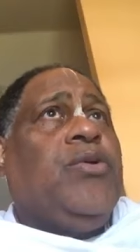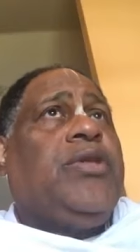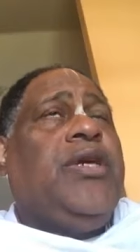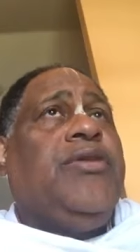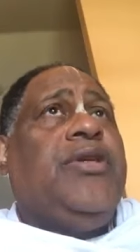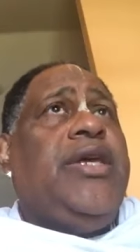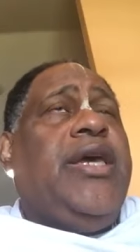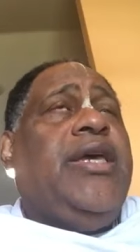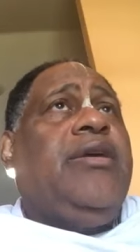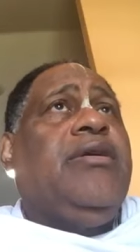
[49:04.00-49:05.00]
spoke the other
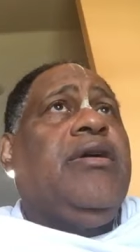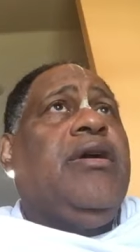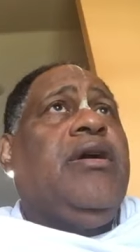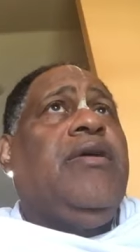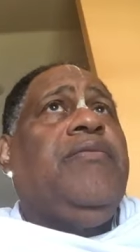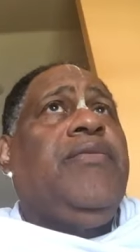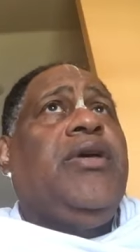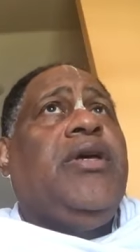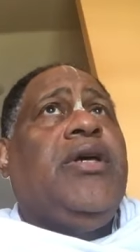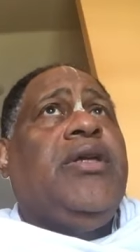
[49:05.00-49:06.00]
day um,
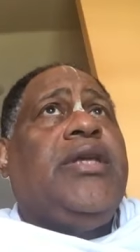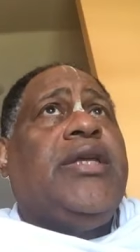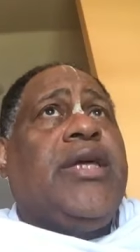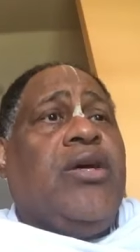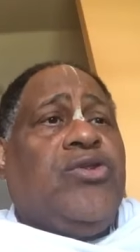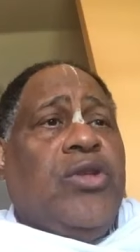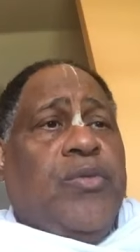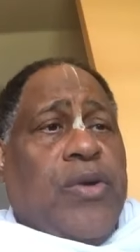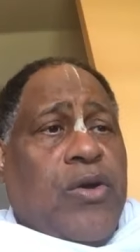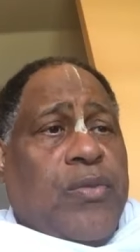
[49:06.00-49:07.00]
that our
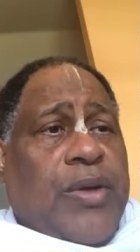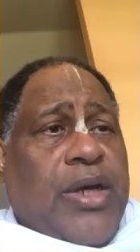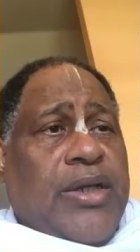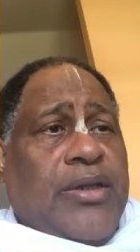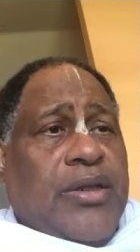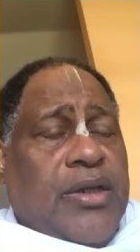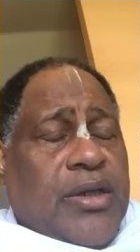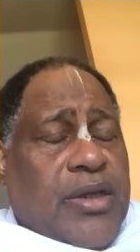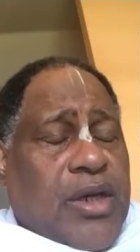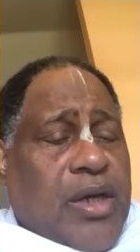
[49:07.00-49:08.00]
Srila Prabhupada
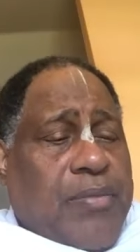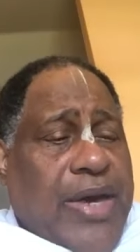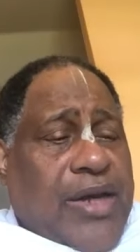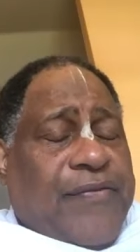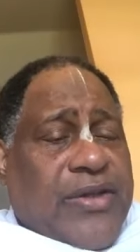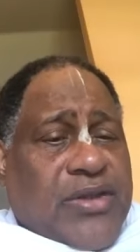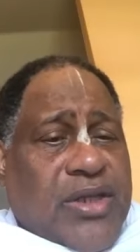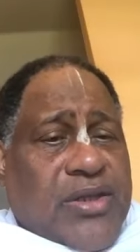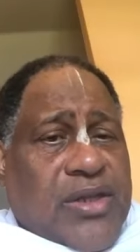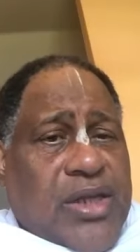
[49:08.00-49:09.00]
uh,
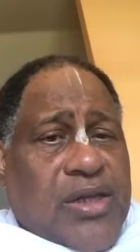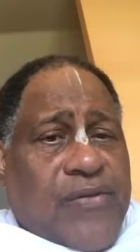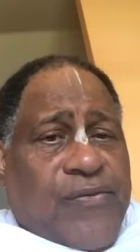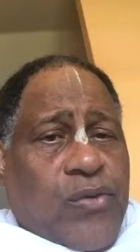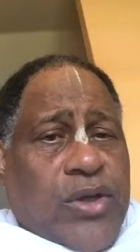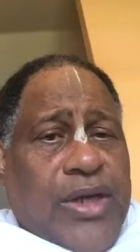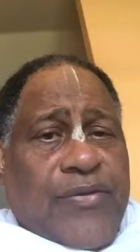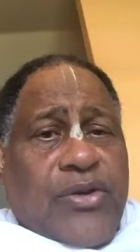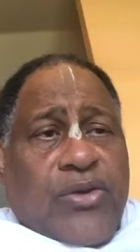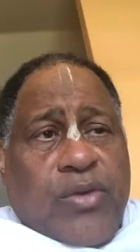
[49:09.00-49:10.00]
manifested his Leela for
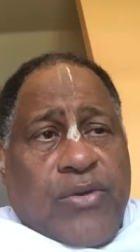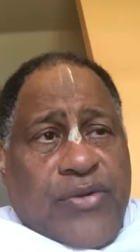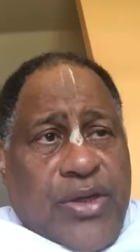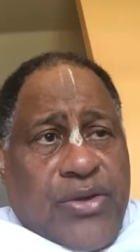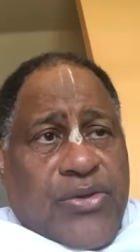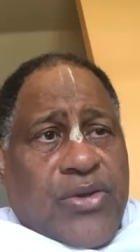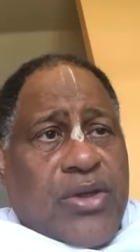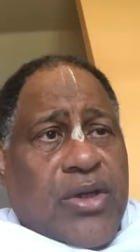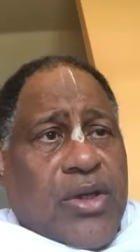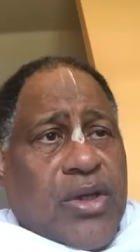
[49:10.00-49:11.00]
11 or 12 years.